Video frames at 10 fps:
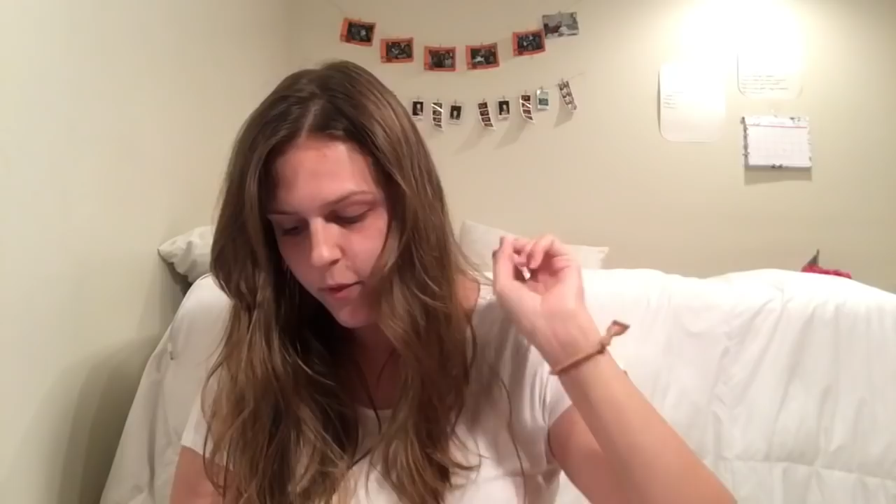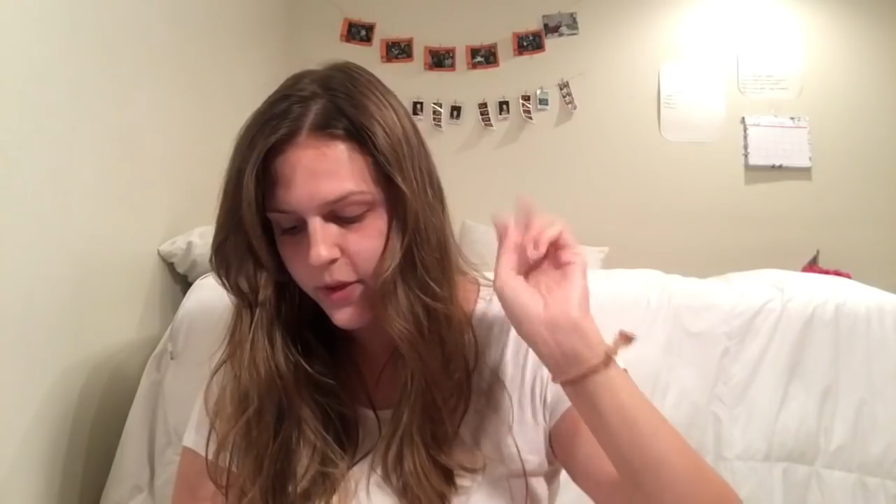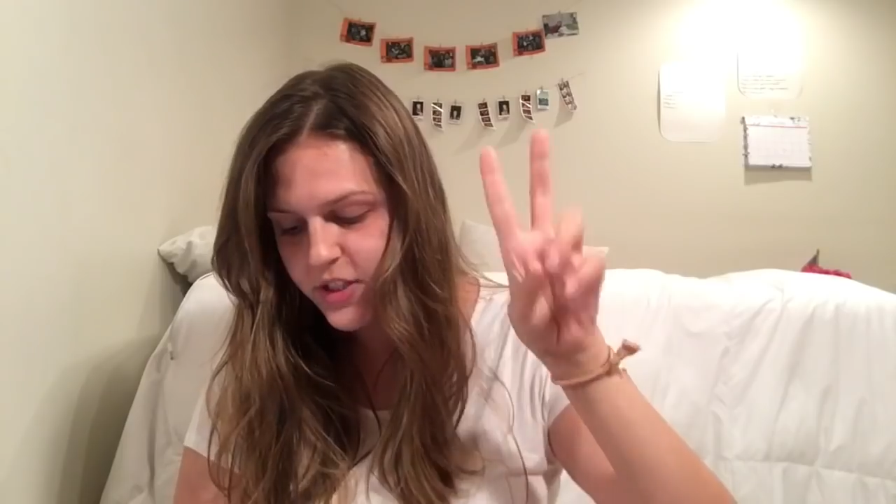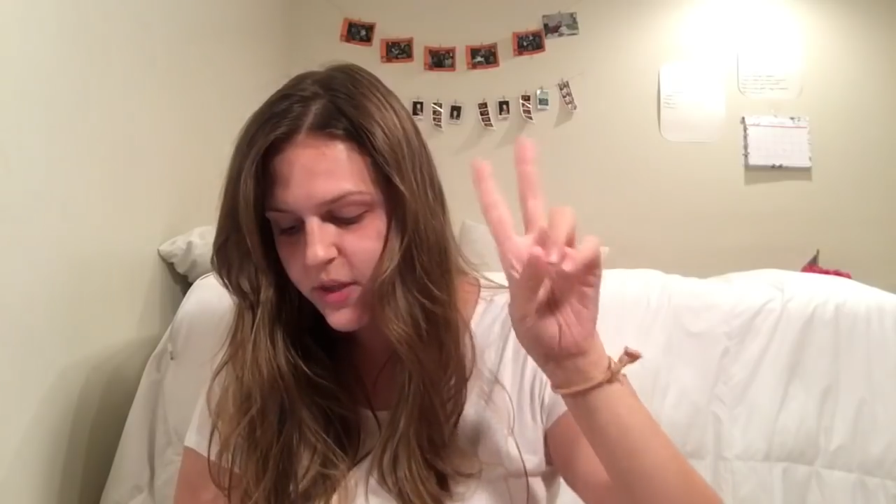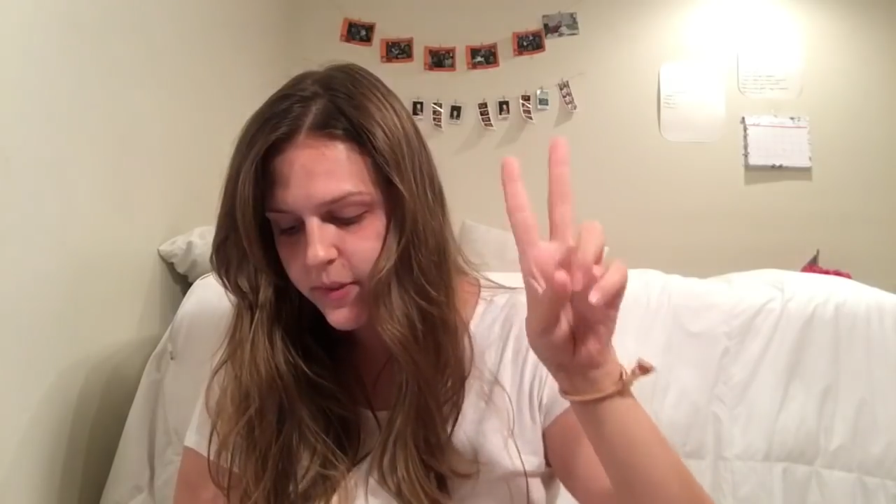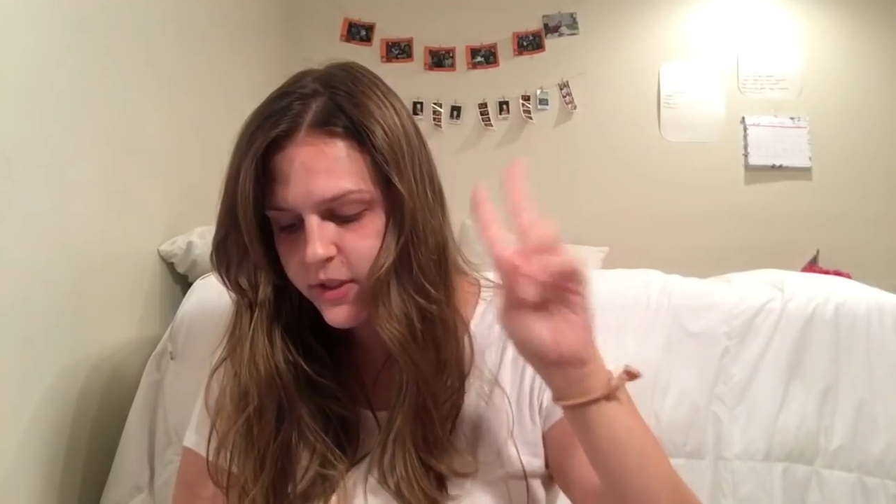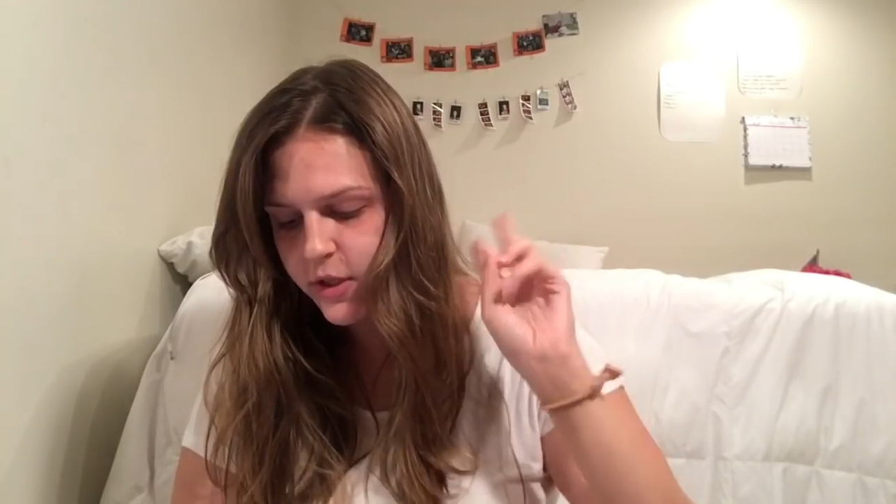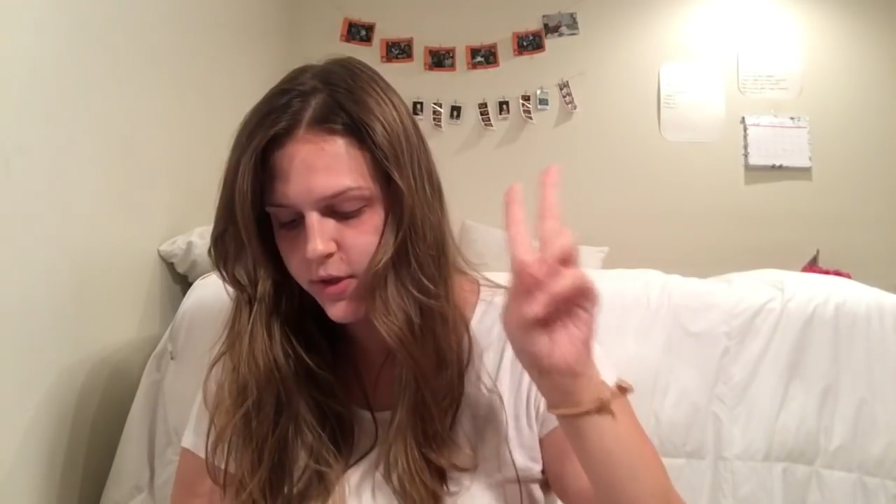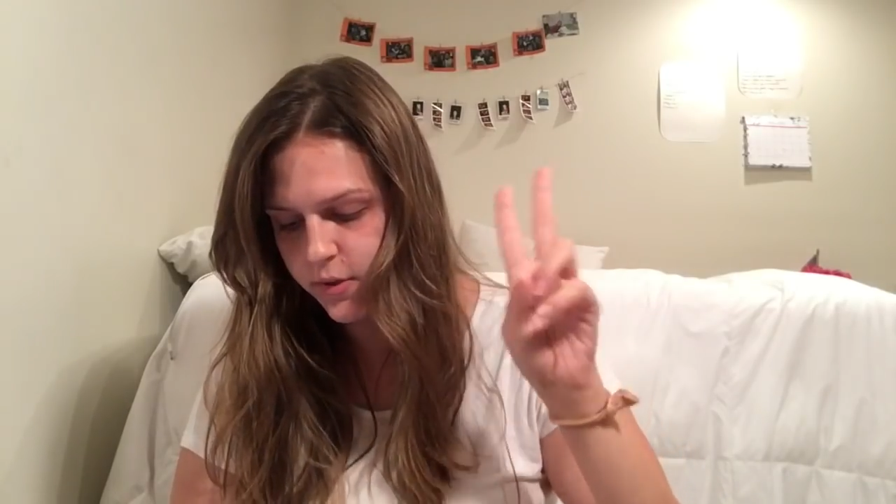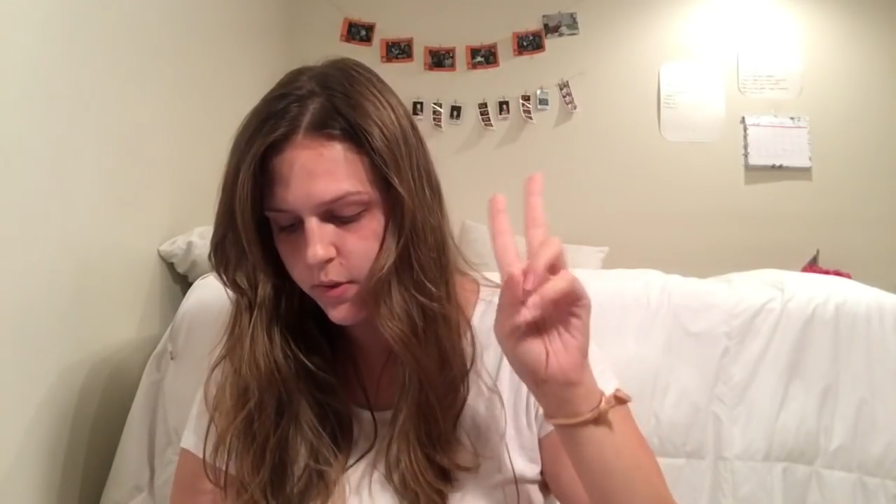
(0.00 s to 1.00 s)
Question number
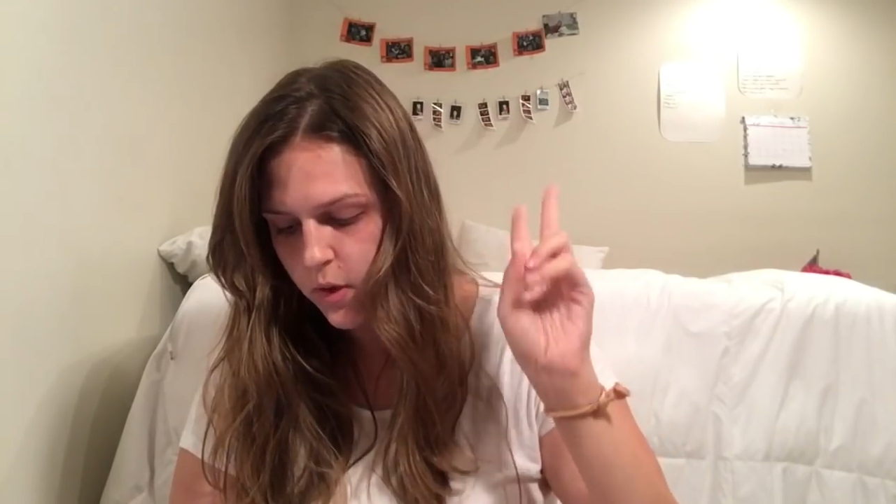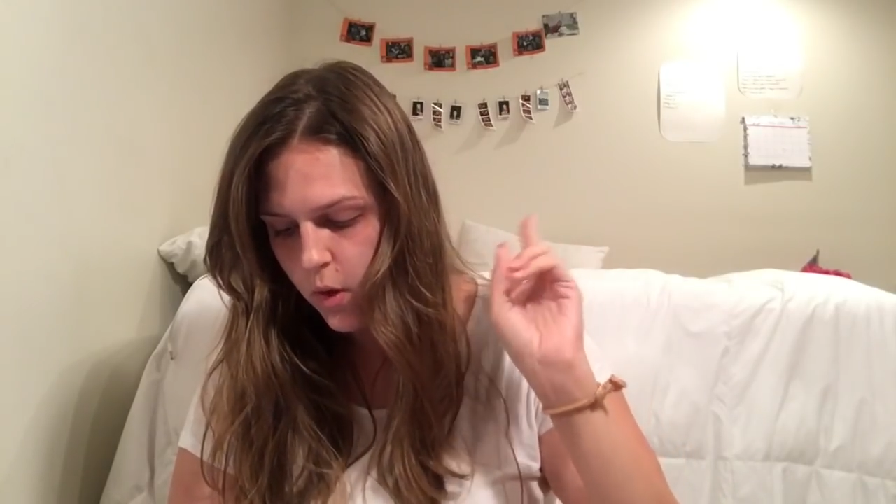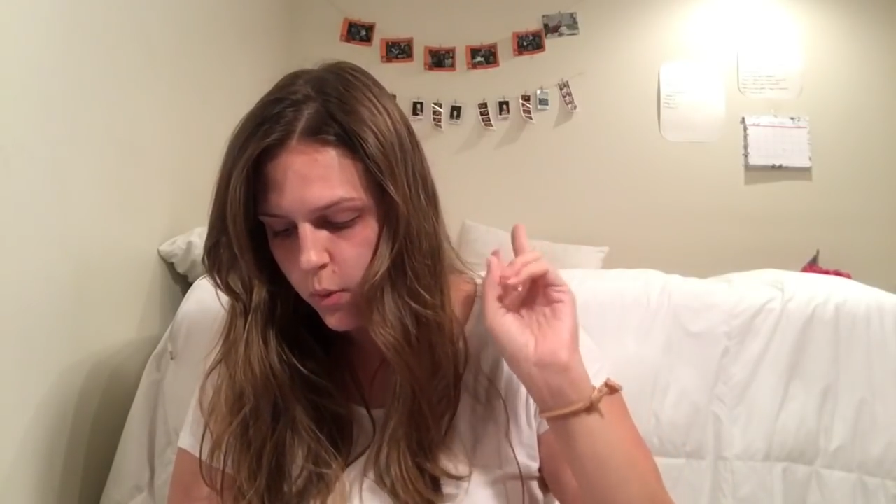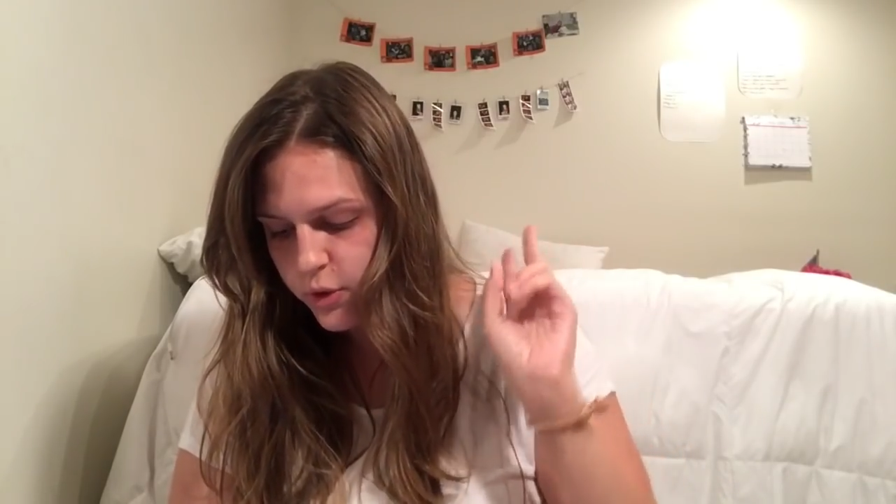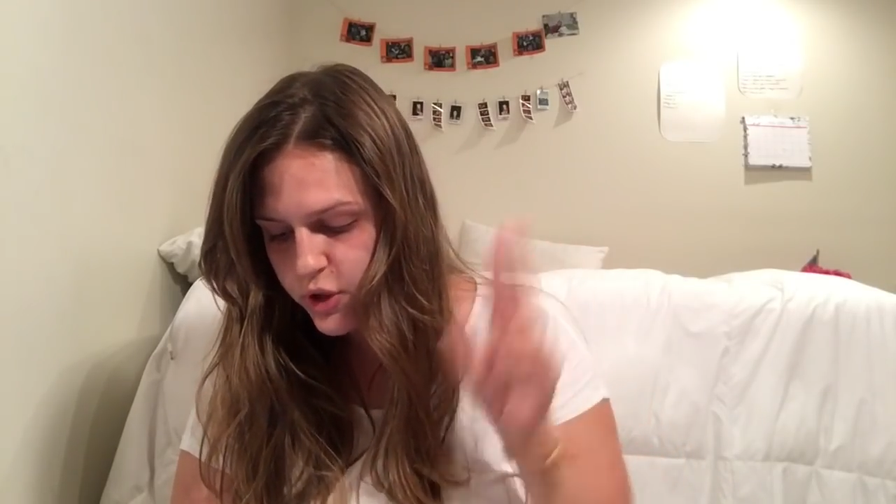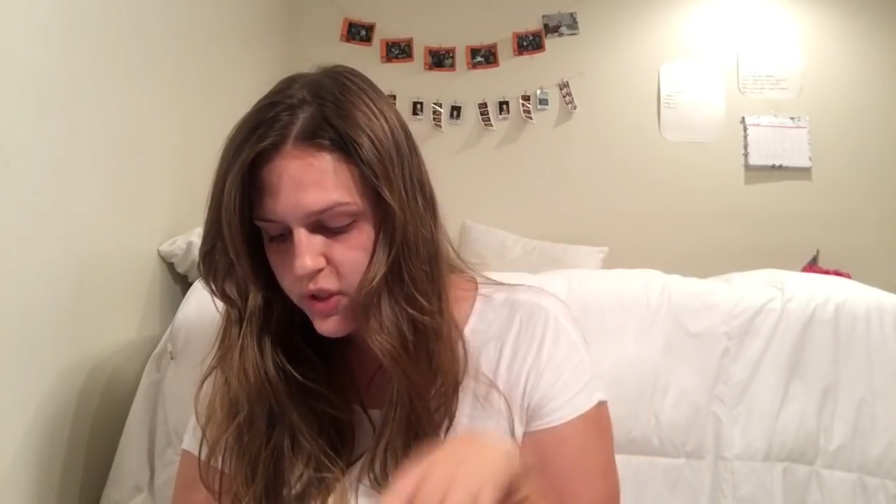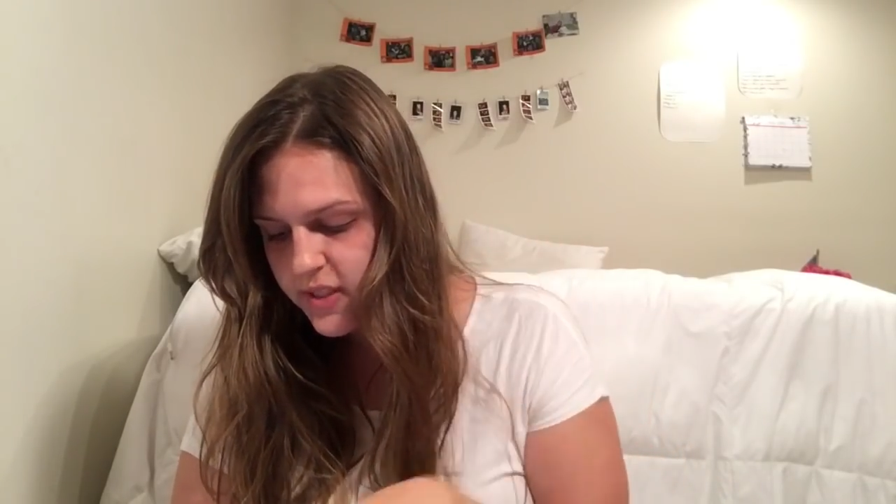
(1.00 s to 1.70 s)
2, would you